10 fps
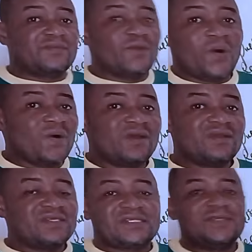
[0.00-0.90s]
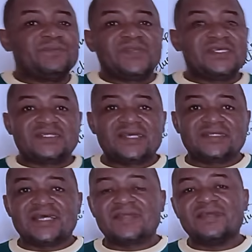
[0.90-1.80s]
law simply
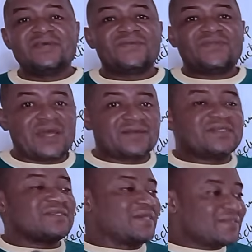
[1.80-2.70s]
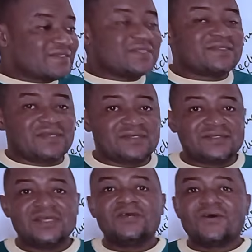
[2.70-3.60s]
states that there is
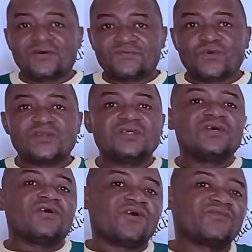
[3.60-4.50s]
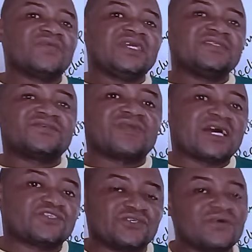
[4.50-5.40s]
existence of what? Of
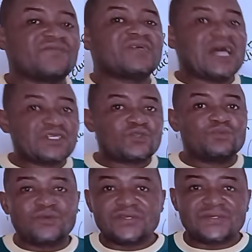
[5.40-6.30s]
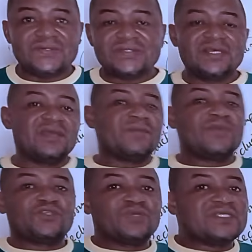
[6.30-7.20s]
interaction of gas molecules
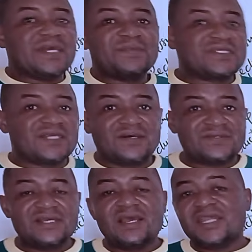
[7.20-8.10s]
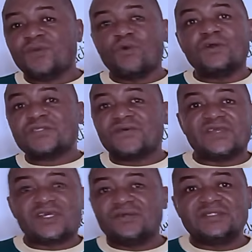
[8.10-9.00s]
between themselves and the walls of
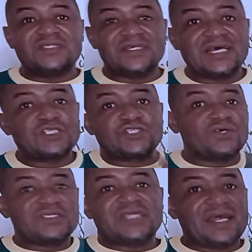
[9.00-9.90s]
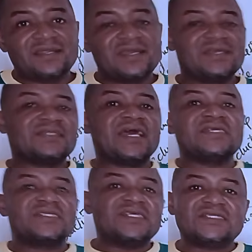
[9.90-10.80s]
the container, such that there
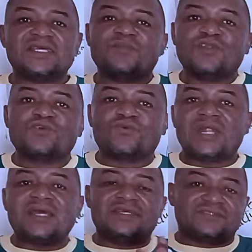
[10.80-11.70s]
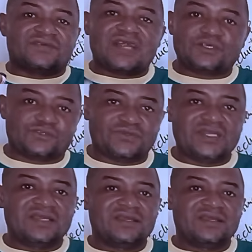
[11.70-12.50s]
exists a molecular interaction